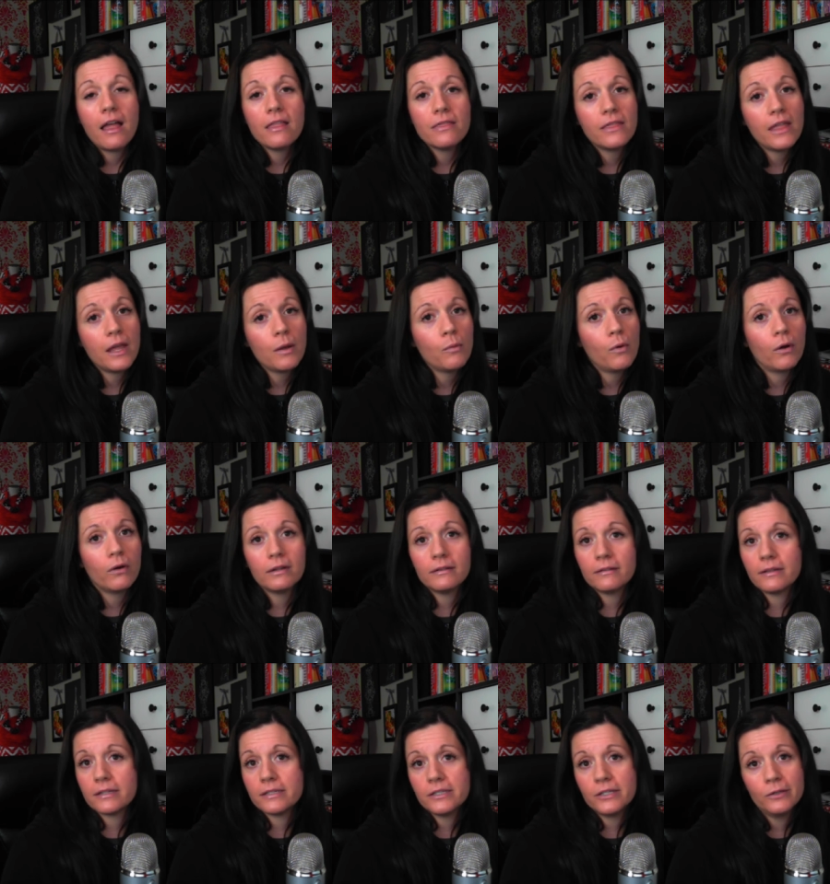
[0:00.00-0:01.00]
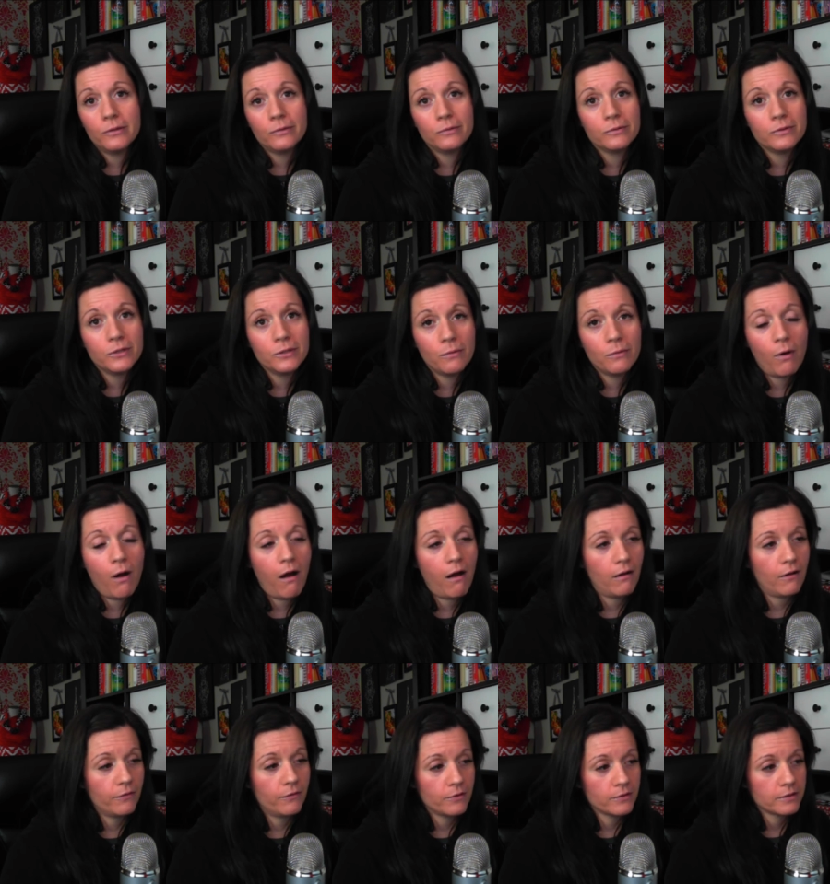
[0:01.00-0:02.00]
They won't unless you do
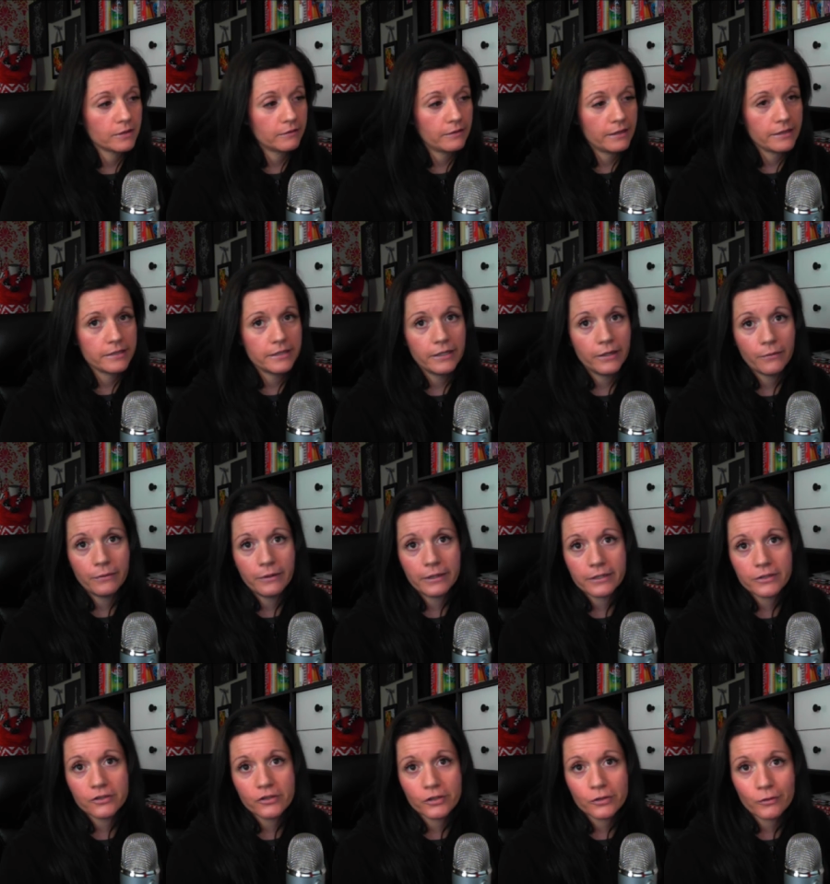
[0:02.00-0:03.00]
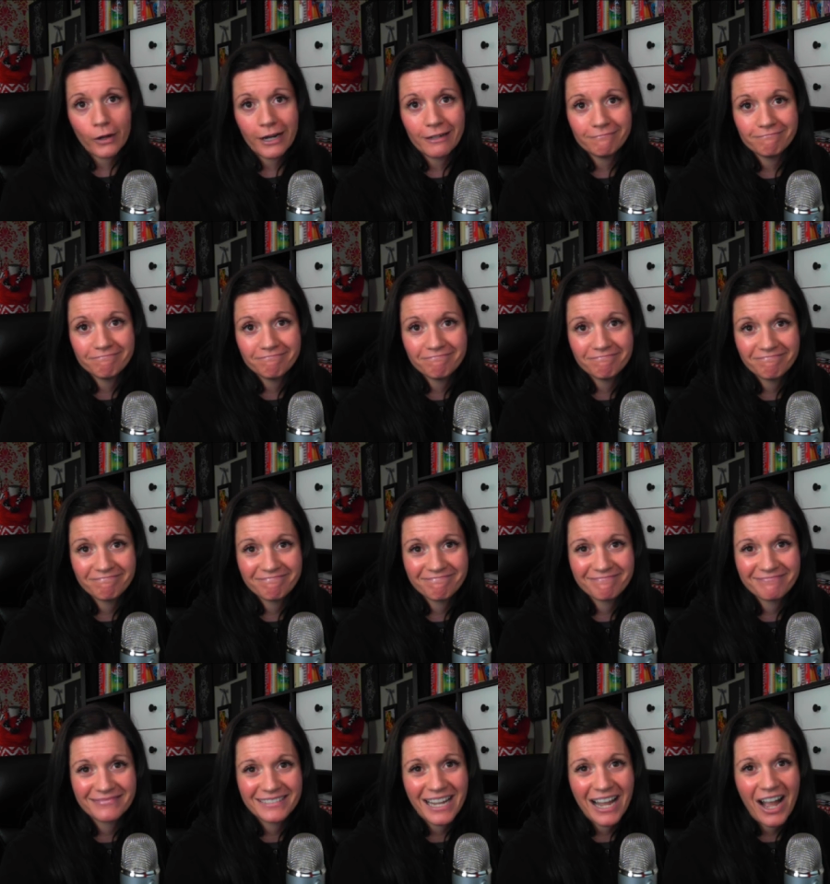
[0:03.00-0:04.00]
all of those little SEO things just right.
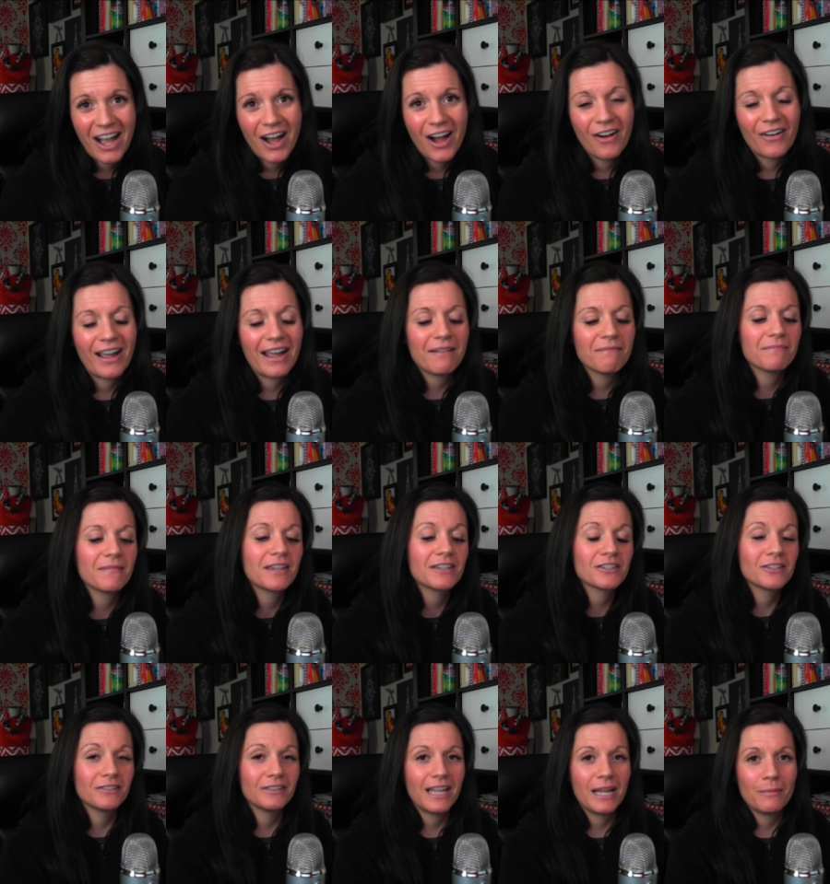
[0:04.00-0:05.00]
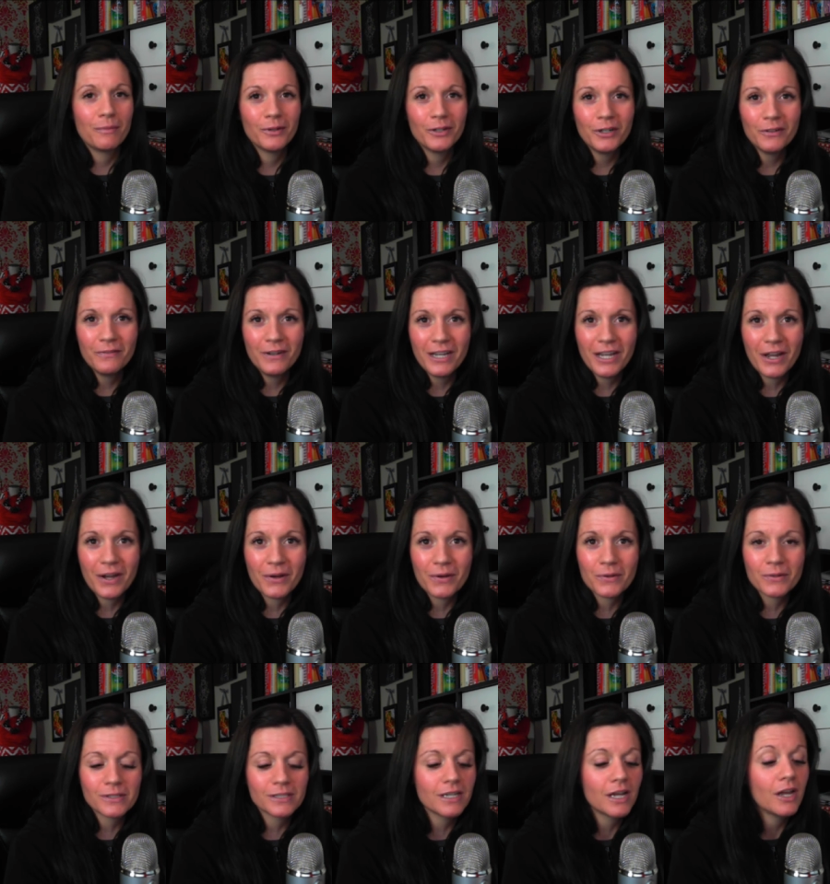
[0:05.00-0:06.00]
Okay, so label your
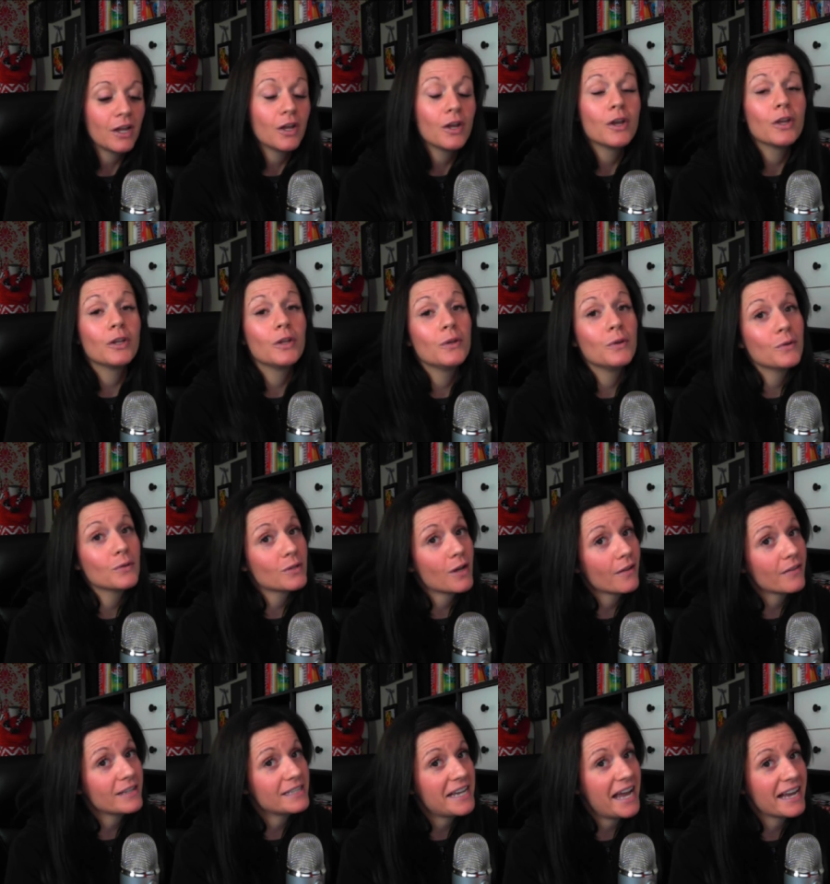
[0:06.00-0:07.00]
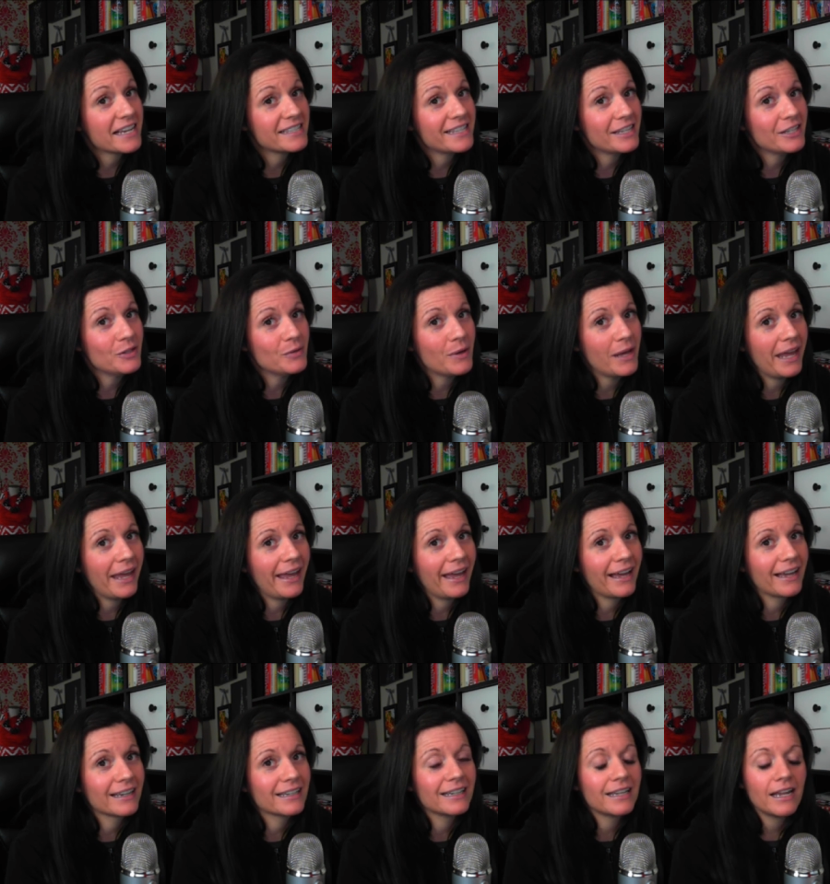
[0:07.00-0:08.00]
videos, use all the tags that you
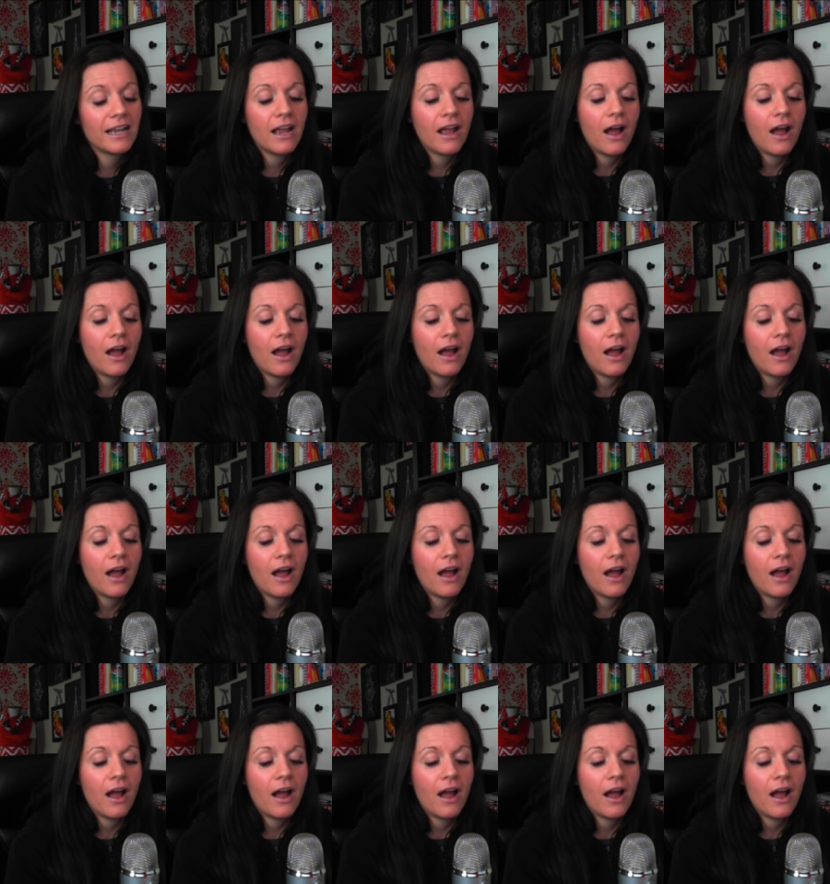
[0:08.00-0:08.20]
can,